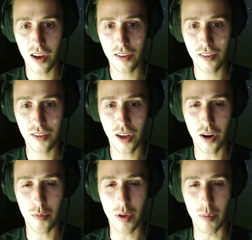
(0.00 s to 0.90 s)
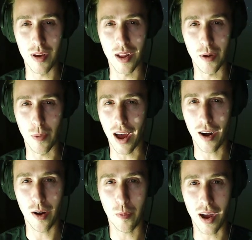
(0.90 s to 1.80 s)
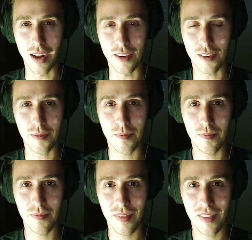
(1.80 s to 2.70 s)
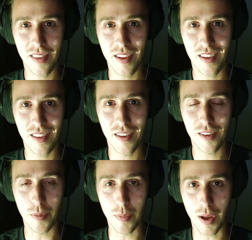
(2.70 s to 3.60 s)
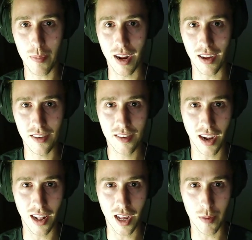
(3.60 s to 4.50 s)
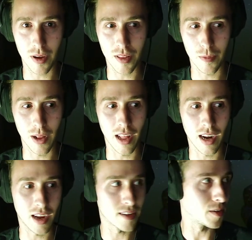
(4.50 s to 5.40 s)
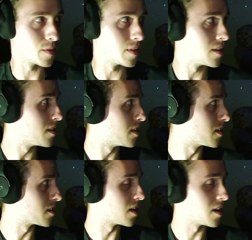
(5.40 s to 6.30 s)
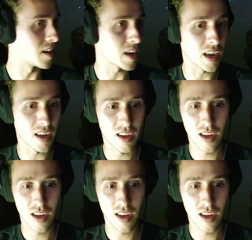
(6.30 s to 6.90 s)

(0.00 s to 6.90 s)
scared me a bit in a way. I don't know why, just something a bit unsettling about the red light, I guess. Oh, there's the honking.